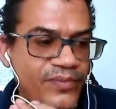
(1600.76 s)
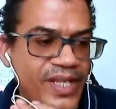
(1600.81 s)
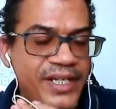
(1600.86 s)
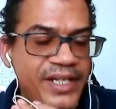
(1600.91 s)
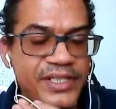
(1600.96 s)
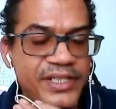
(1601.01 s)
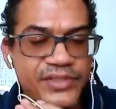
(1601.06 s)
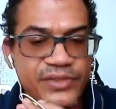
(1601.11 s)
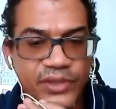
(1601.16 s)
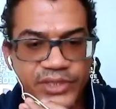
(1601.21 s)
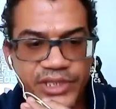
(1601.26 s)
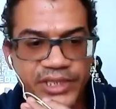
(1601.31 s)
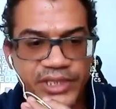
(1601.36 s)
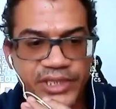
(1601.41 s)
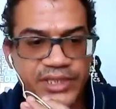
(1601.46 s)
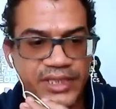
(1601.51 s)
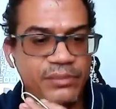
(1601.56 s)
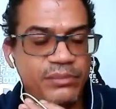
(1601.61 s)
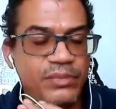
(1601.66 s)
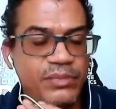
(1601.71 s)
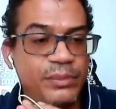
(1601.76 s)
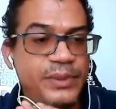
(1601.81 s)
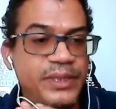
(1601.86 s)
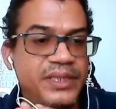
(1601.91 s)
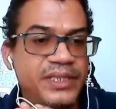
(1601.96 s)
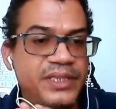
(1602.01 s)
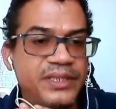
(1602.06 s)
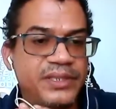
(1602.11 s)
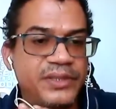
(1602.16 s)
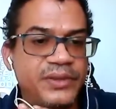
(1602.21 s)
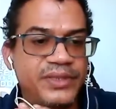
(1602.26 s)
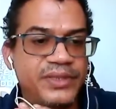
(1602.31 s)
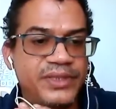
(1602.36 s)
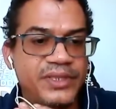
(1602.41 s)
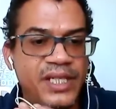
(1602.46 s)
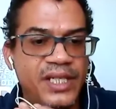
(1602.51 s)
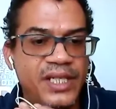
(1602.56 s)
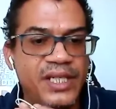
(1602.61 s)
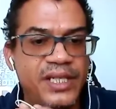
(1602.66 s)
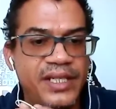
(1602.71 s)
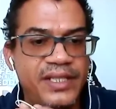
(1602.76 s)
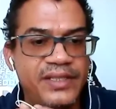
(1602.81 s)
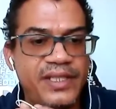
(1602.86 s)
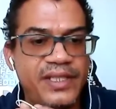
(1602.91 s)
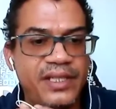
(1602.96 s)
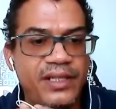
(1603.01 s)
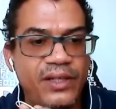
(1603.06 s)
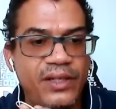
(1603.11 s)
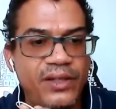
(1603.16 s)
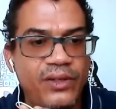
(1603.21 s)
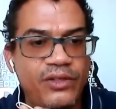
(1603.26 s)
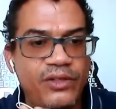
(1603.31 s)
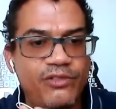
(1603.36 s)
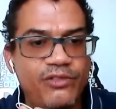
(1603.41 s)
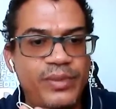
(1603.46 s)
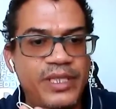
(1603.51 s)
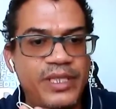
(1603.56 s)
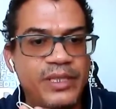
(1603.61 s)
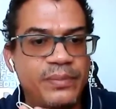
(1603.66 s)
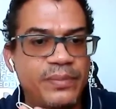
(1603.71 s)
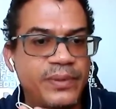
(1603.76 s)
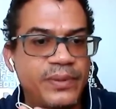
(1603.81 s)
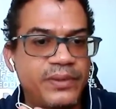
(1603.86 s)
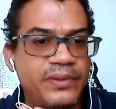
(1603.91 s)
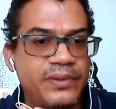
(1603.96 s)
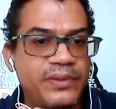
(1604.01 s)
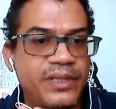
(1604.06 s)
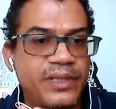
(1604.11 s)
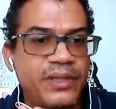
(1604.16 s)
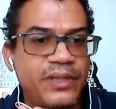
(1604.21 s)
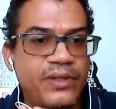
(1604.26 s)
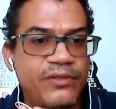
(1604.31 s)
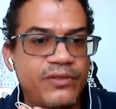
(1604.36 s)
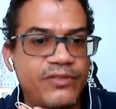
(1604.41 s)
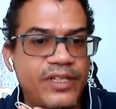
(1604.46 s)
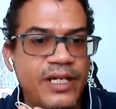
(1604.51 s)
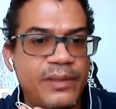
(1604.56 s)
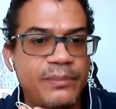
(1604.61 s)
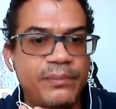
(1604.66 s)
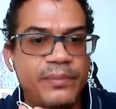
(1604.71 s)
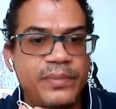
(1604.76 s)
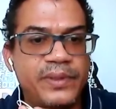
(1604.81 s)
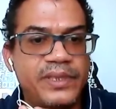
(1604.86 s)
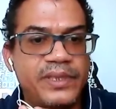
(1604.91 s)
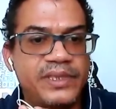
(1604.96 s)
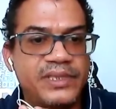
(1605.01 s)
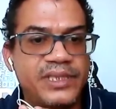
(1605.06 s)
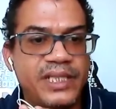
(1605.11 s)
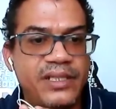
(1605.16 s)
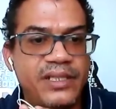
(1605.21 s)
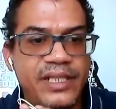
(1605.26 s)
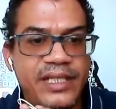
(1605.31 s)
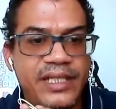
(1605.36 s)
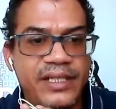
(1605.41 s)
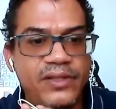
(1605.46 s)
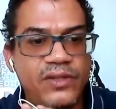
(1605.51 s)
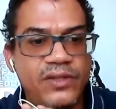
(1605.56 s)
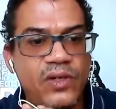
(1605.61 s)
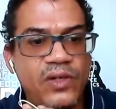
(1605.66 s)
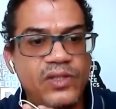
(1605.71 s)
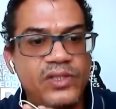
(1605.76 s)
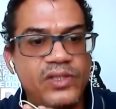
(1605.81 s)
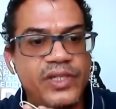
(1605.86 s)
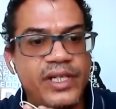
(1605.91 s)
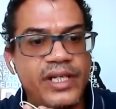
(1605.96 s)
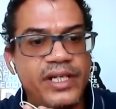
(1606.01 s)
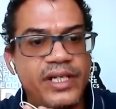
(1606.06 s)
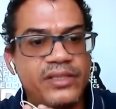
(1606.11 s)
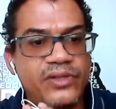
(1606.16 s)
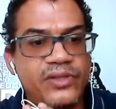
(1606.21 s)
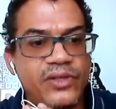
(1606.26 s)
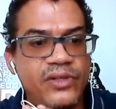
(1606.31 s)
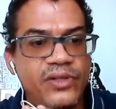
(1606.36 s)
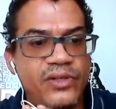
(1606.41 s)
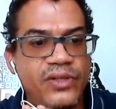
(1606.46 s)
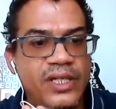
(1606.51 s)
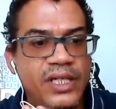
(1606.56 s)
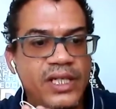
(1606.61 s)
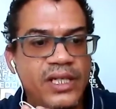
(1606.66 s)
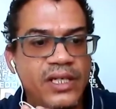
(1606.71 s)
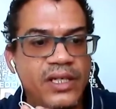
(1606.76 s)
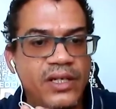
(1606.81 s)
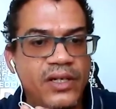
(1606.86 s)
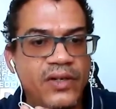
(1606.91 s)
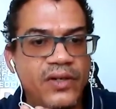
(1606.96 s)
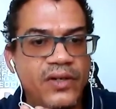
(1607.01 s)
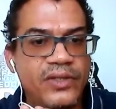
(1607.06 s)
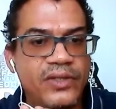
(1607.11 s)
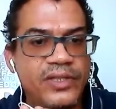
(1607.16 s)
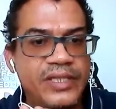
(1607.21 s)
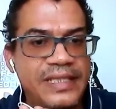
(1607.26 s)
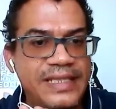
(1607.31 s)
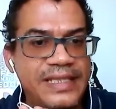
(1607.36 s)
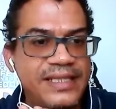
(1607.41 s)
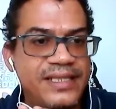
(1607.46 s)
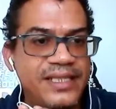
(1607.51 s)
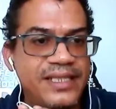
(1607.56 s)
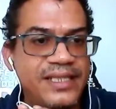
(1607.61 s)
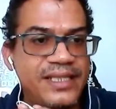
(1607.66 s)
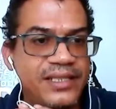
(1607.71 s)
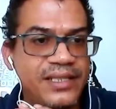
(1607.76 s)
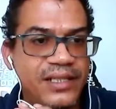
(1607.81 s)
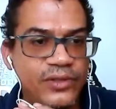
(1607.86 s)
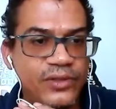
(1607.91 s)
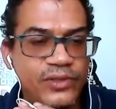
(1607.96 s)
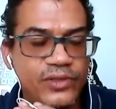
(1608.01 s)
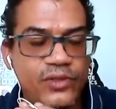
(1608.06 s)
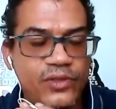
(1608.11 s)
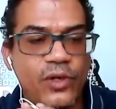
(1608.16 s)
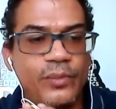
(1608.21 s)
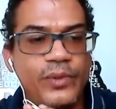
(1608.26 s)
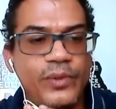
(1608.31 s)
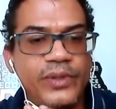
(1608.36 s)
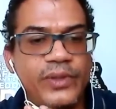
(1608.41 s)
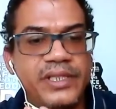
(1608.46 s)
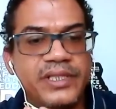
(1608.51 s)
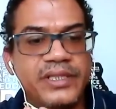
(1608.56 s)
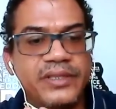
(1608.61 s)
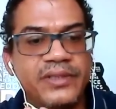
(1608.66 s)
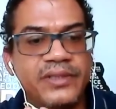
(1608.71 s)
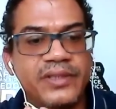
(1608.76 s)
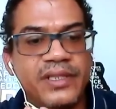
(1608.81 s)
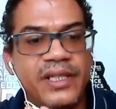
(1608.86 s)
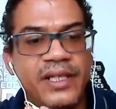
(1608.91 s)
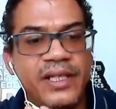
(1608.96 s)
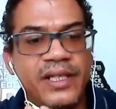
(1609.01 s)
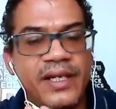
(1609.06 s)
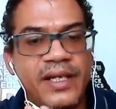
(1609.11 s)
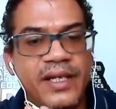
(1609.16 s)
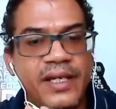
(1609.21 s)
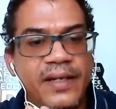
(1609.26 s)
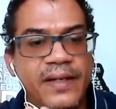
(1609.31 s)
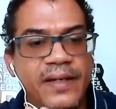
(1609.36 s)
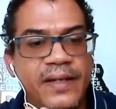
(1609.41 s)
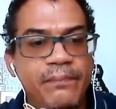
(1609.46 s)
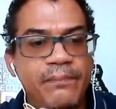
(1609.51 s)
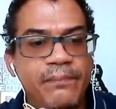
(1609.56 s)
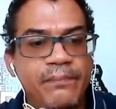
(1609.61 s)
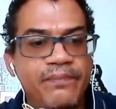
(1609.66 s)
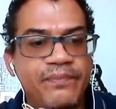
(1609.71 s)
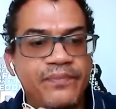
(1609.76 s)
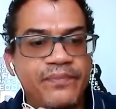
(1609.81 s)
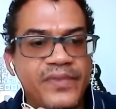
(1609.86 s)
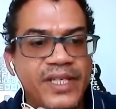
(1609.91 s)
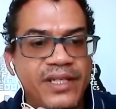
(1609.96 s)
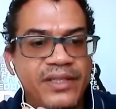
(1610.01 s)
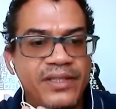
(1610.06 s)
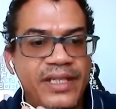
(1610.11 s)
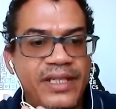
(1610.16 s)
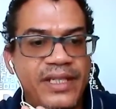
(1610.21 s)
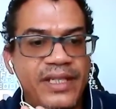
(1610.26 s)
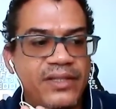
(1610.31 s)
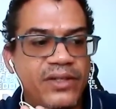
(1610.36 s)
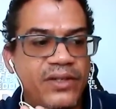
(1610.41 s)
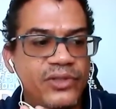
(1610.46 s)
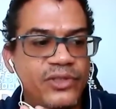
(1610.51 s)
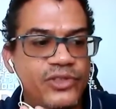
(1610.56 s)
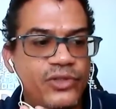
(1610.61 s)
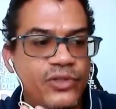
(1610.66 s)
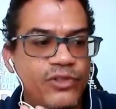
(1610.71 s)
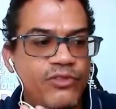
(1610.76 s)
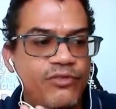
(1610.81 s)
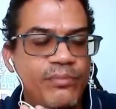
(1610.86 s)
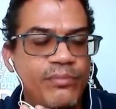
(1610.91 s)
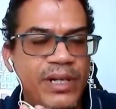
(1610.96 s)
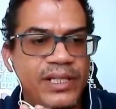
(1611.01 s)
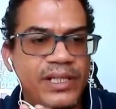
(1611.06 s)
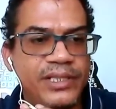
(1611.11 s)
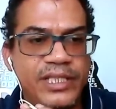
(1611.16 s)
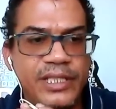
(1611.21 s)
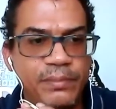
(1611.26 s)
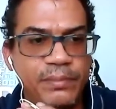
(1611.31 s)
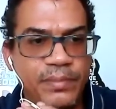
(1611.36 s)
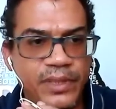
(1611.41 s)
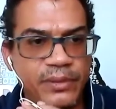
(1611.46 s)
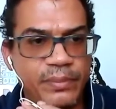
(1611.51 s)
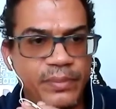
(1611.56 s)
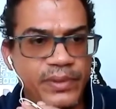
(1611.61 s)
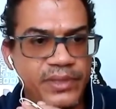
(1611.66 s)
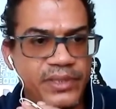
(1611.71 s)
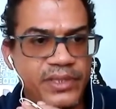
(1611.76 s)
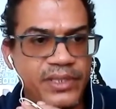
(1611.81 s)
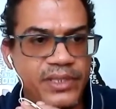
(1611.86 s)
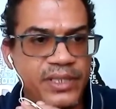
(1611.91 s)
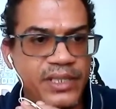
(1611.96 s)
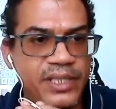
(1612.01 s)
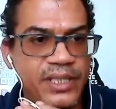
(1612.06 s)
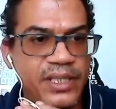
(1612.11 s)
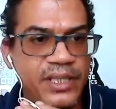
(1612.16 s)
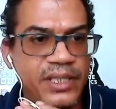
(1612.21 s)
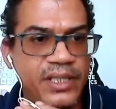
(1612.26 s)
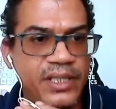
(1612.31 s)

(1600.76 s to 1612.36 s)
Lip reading: and it's not just a Namibian issue, is that a lot of companies that are getting contracts are CCs, closed corporations, that are sort of multi-purpose